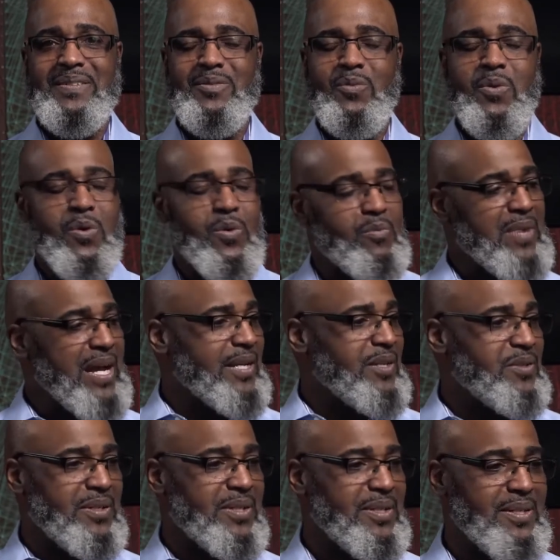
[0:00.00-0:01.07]
Oh, my
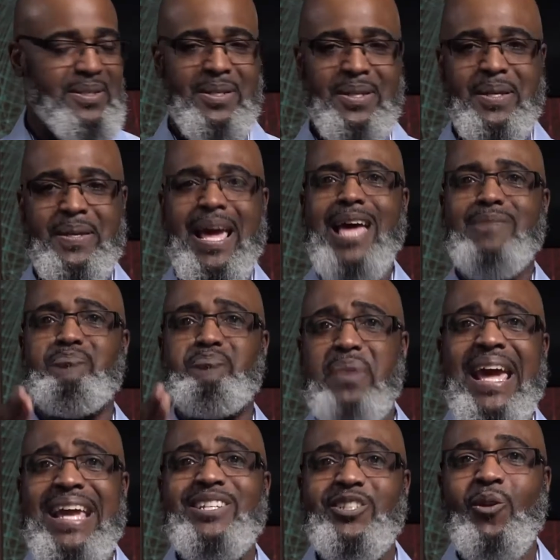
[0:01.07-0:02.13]
goodness. And
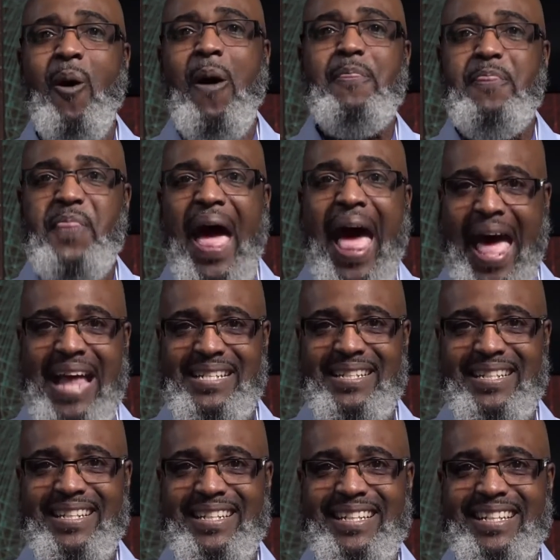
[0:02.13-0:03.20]
based on that,
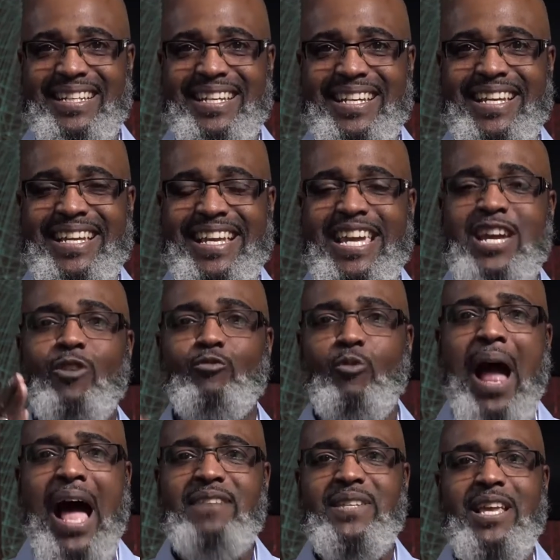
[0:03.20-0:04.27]
he
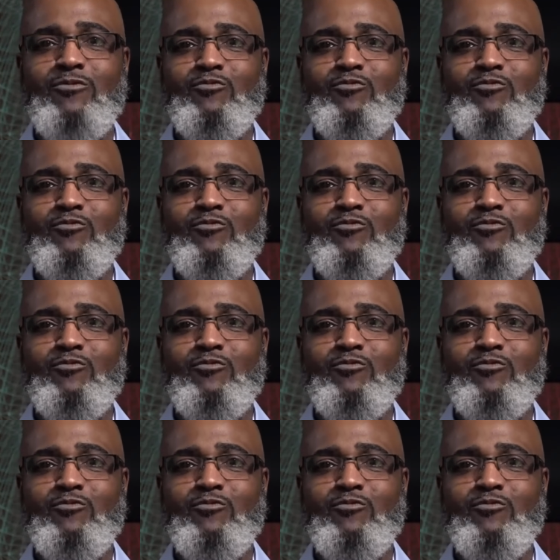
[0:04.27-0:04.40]
arrives at